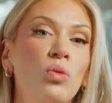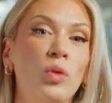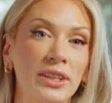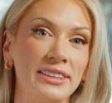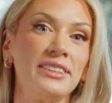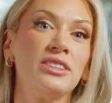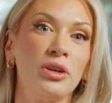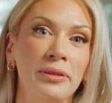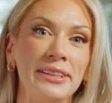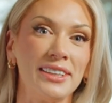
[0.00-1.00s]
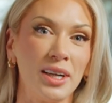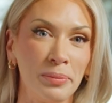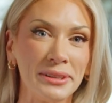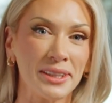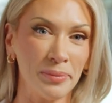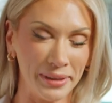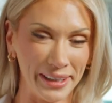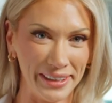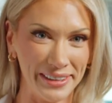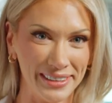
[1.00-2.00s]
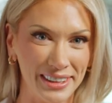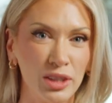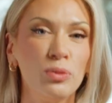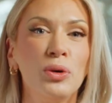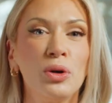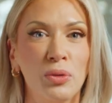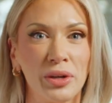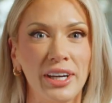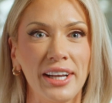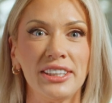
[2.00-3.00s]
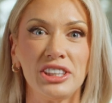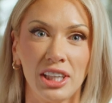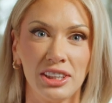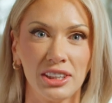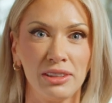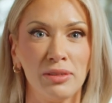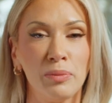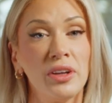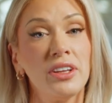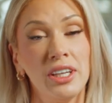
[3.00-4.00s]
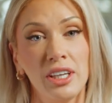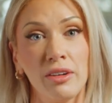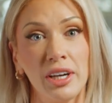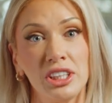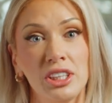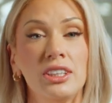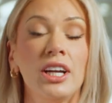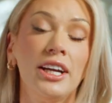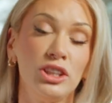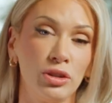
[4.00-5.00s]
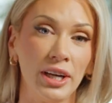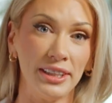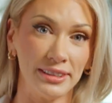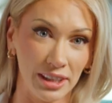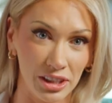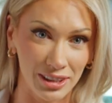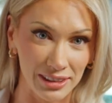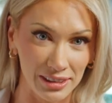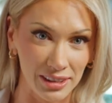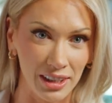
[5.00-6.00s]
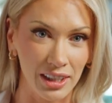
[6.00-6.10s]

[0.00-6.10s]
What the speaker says: Once the software setup is complete, we'll coordinate the scheduling for both integration and training sessions.